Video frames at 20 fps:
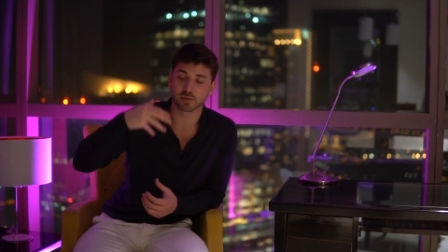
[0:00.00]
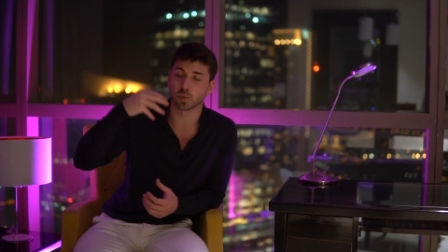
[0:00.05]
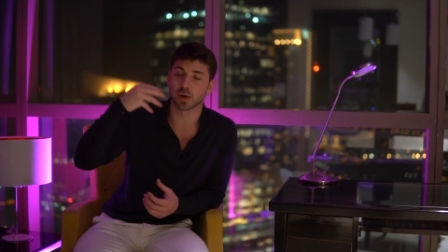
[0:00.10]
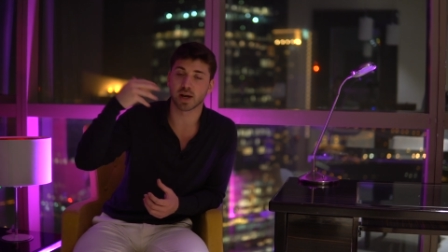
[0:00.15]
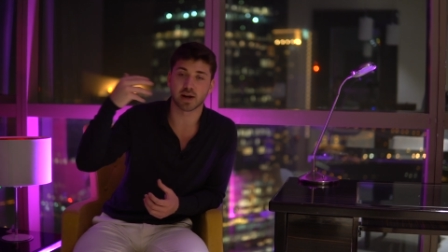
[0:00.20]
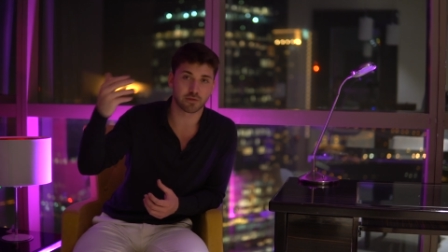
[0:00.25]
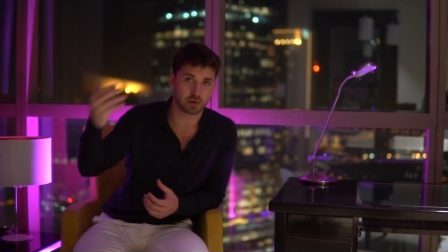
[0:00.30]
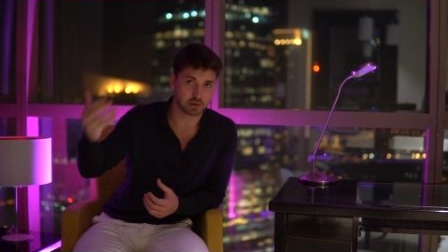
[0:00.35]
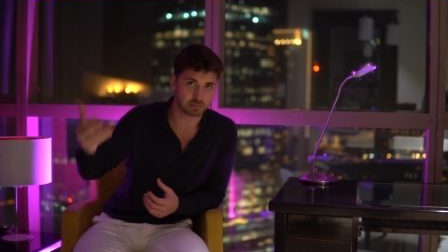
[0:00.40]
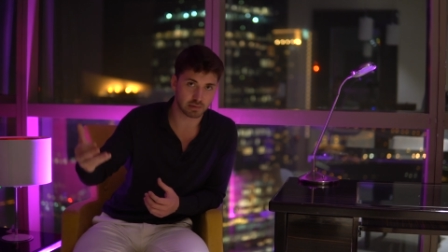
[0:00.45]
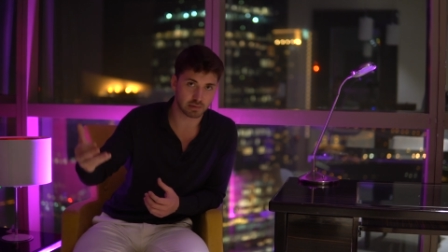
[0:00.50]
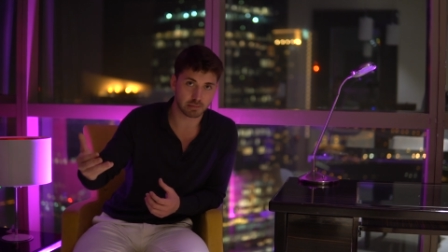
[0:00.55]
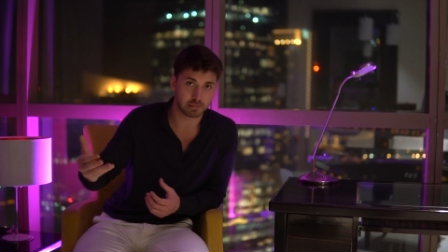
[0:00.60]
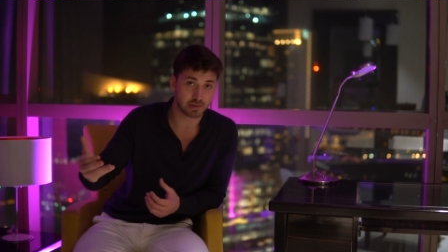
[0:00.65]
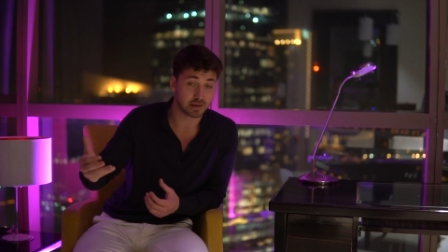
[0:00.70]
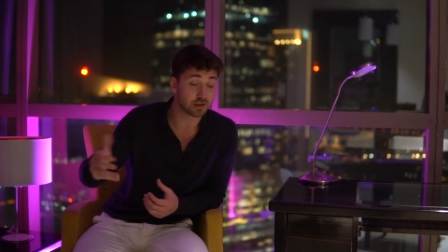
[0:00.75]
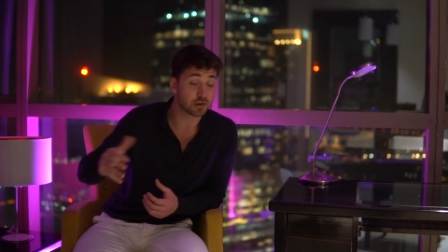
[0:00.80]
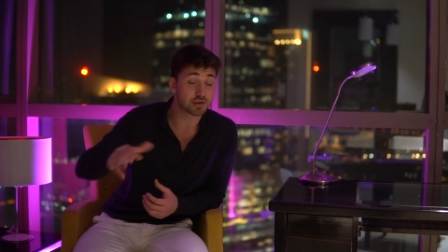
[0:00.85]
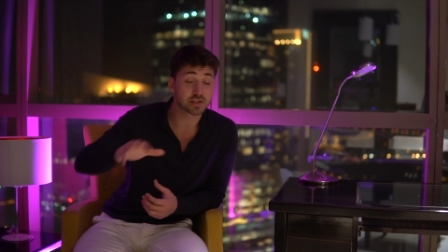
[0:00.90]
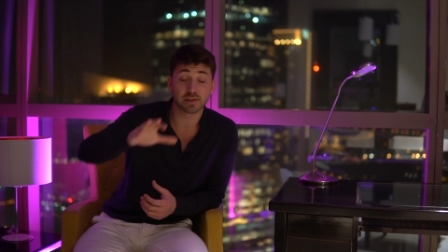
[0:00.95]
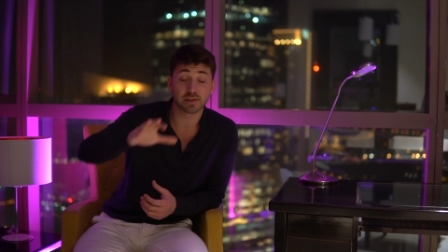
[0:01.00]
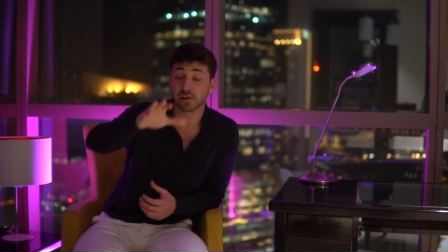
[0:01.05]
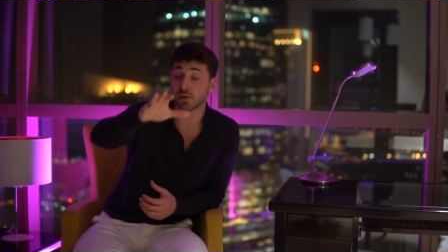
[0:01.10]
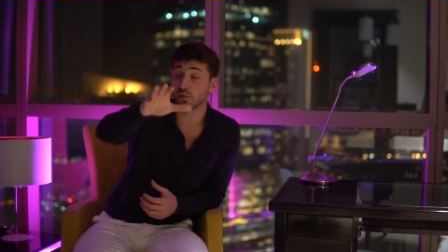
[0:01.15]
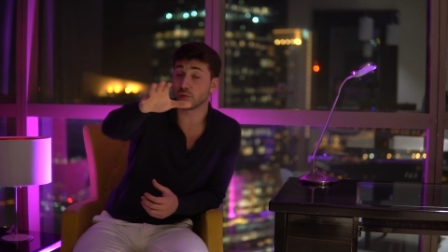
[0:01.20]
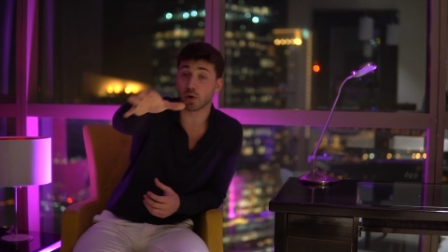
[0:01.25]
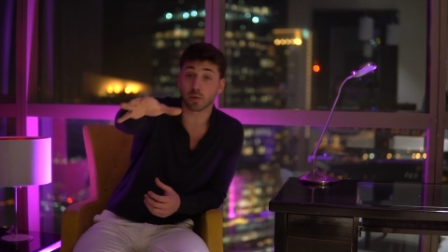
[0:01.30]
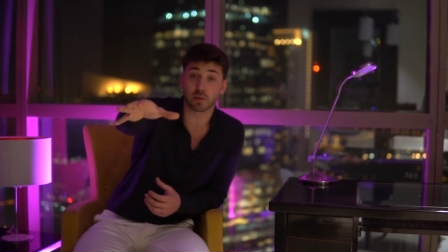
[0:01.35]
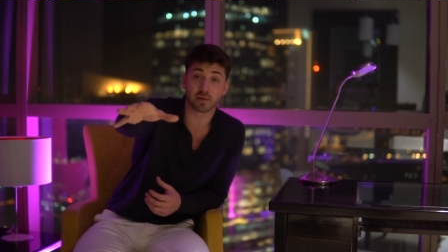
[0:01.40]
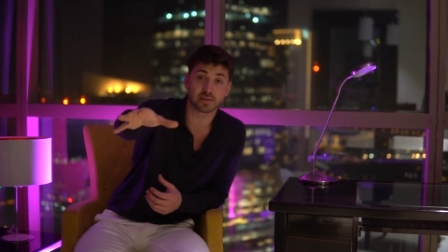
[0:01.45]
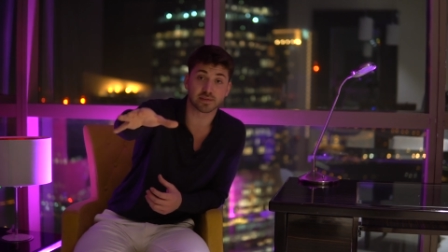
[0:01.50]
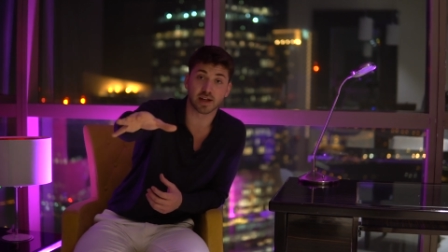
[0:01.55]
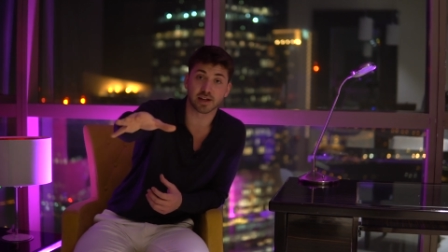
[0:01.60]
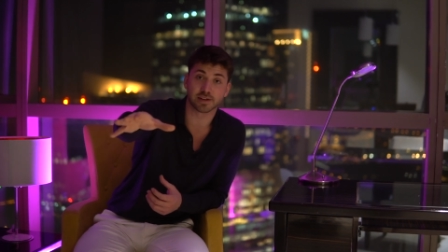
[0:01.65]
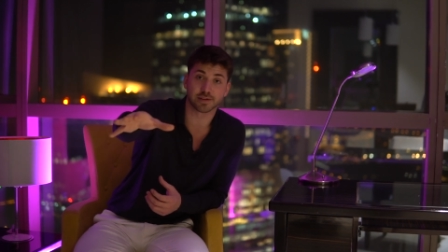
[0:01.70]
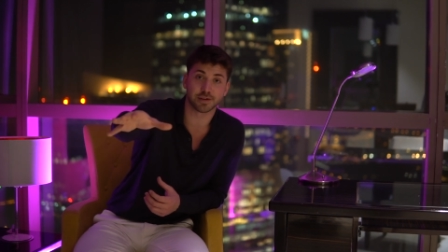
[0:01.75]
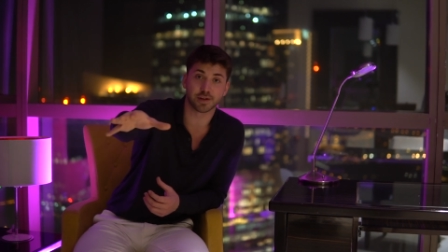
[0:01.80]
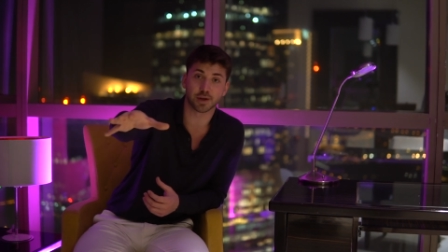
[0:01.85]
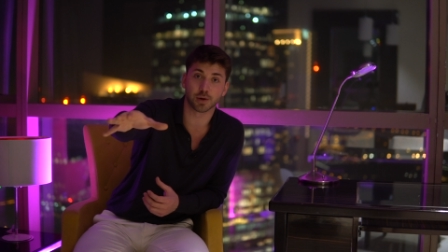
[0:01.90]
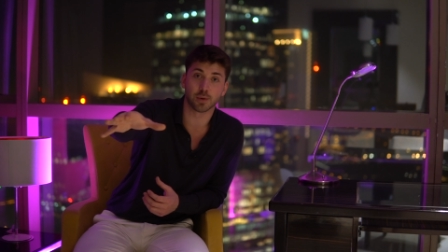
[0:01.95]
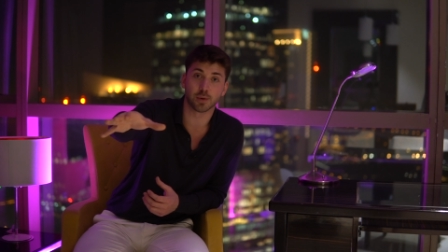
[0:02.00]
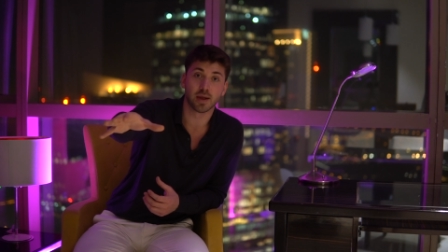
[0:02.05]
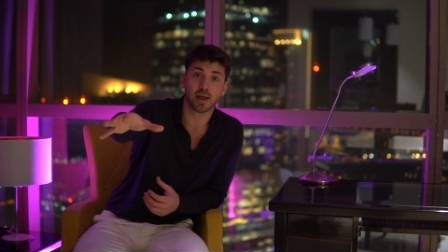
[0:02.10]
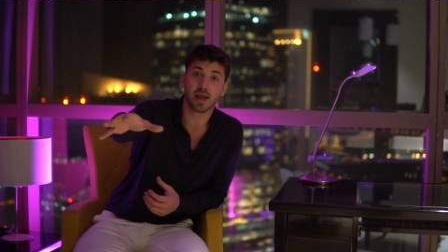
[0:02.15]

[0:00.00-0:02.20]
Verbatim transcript: whatever it might be. And there's nothing wrong with that, you know.